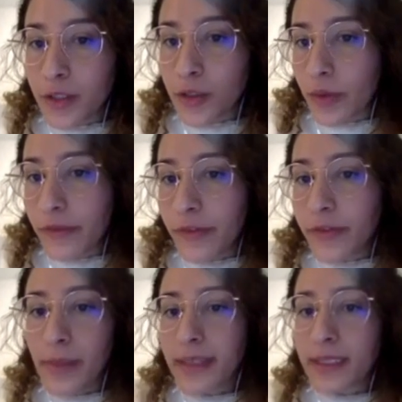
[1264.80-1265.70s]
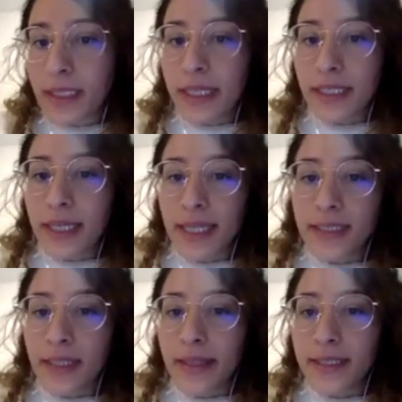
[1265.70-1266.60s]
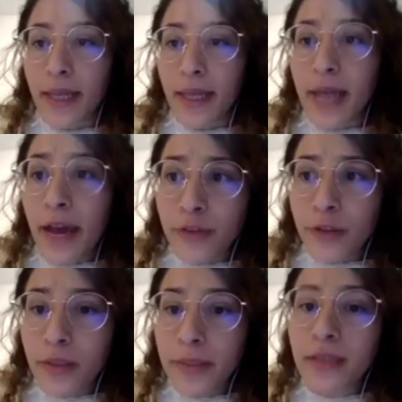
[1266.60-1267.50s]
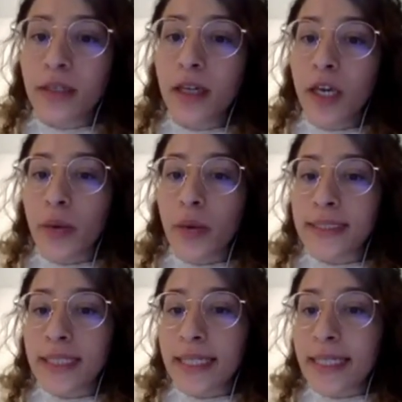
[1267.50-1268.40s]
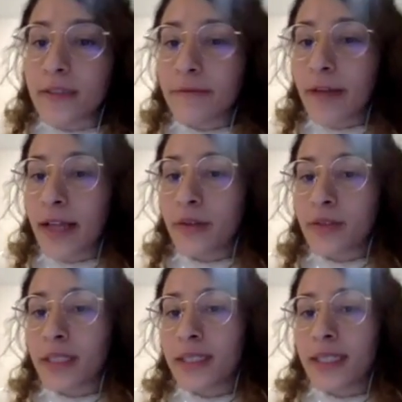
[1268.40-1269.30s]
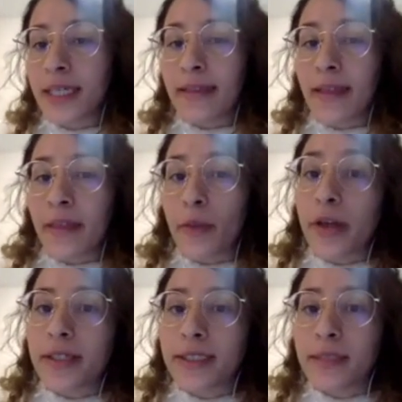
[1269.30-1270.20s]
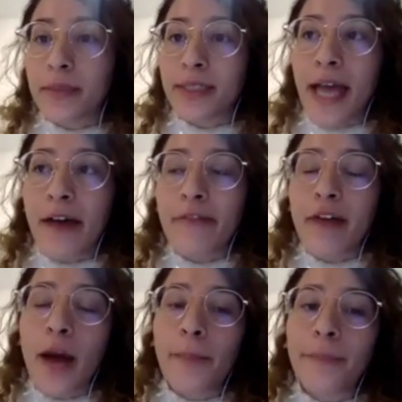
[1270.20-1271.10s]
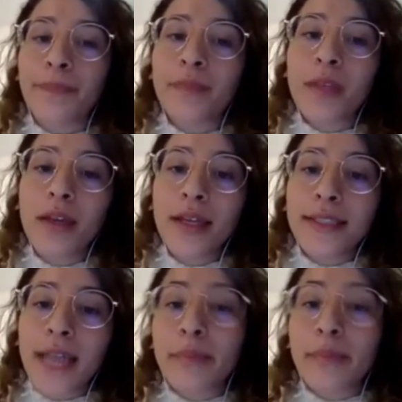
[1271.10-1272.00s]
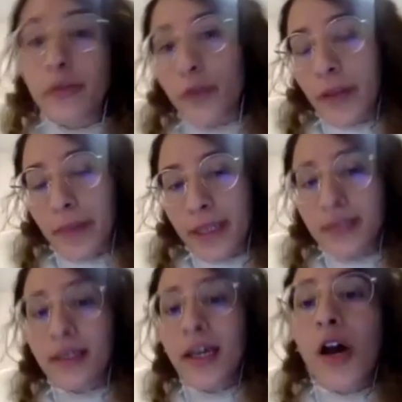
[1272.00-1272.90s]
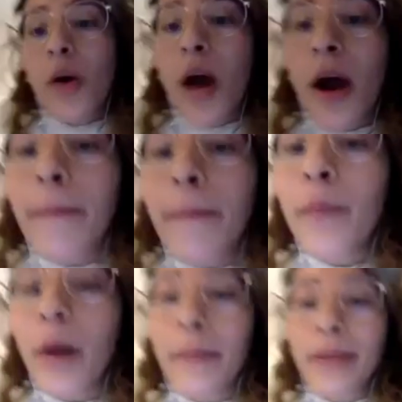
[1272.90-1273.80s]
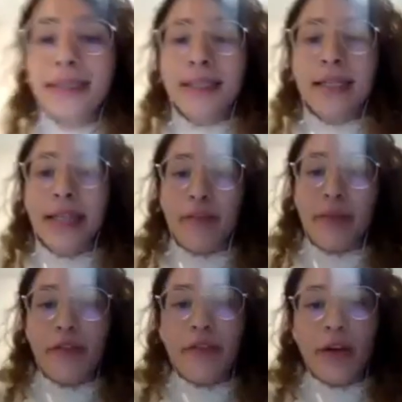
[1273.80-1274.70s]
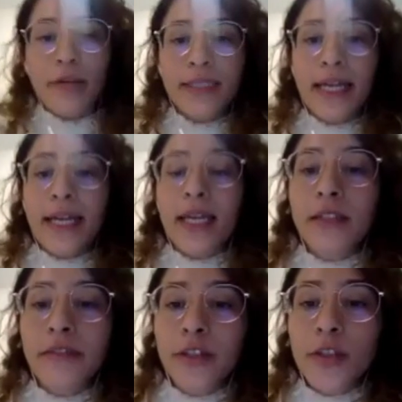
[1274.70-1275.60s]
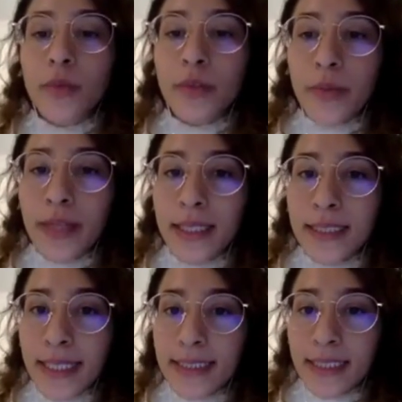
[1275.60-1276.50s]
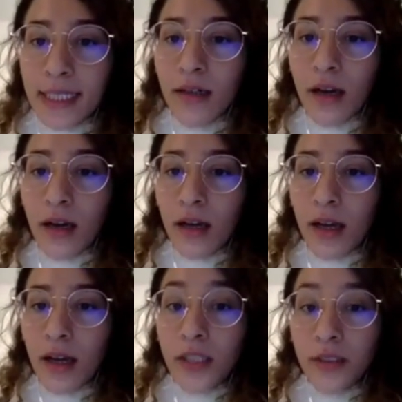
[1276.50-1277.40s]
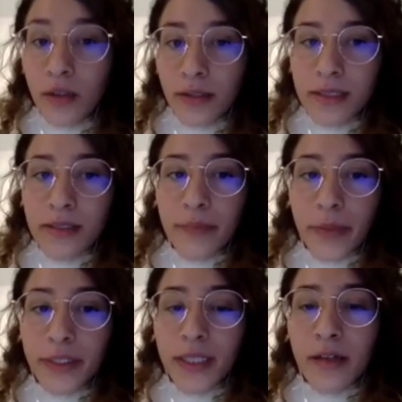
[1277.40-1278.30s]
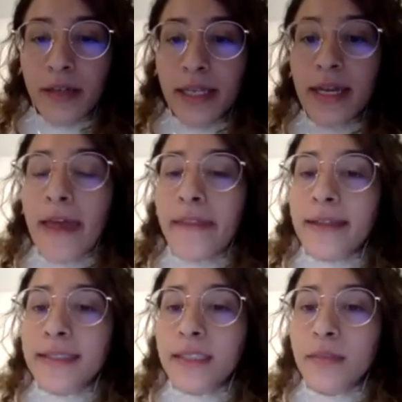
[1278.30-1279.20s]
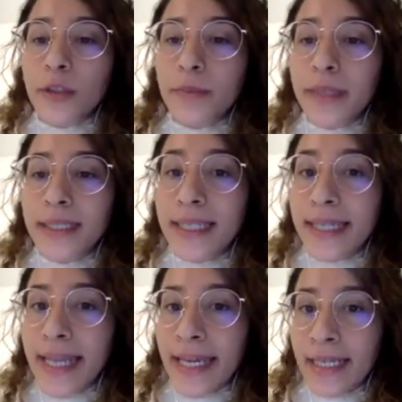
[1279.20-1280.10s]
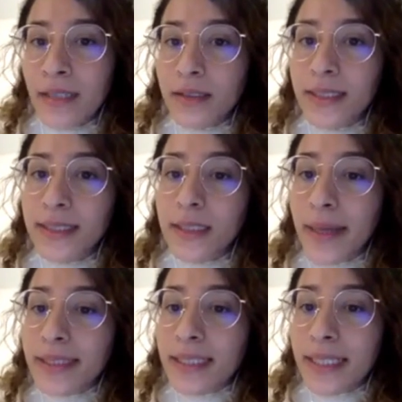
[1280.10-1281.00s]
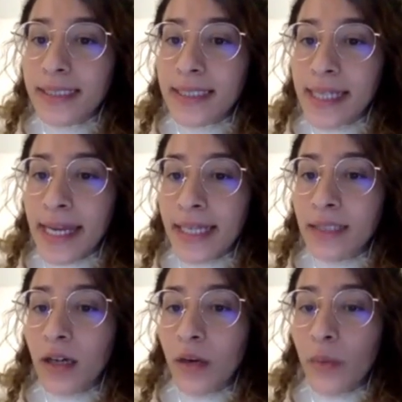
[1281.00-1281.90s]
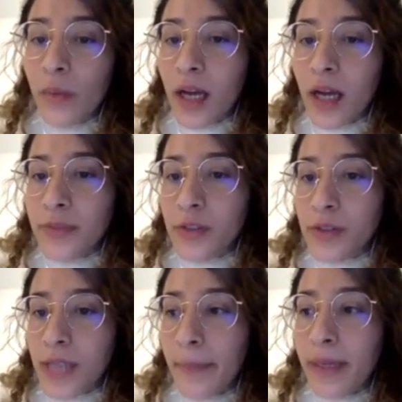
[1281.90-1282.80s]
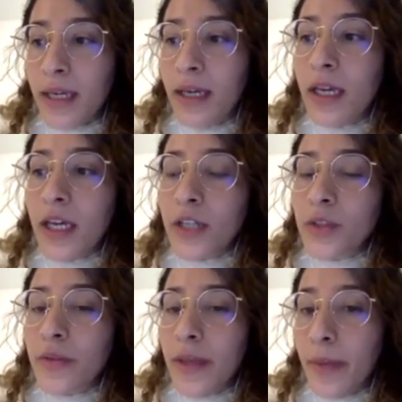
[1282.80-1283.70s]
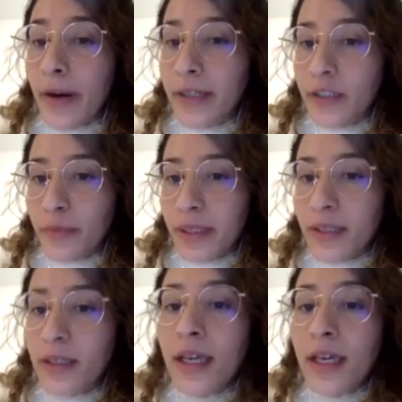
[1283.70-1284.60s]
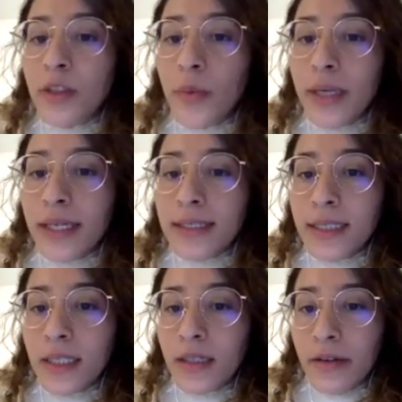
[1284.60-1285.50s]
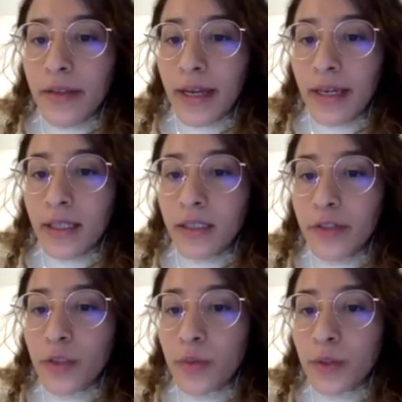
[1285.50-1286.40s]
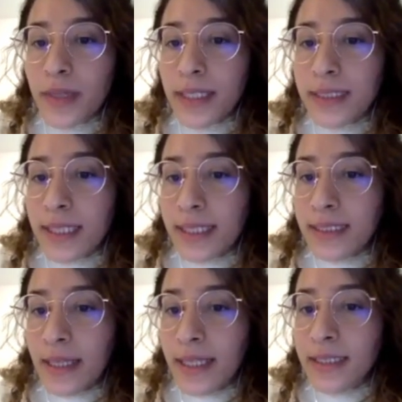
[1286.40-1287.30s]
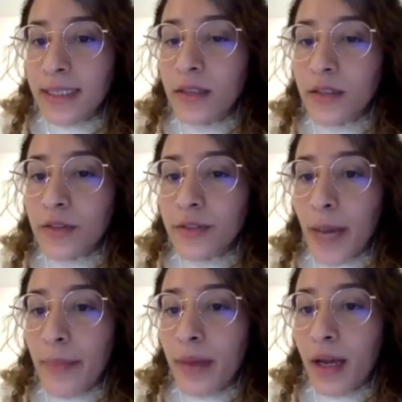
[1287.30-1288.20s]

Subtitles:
to 150 basically indicates that they tapped after the beat, whereas the negative values indicate that the participants have tapped before the beat. What basically have been found is that individuals with dyslexia, adults particularly, they seem to be delayed, systematically delayed when it comes to tapping to the imperative beat. So we can see here that individuals with dyslexia, they tended to tap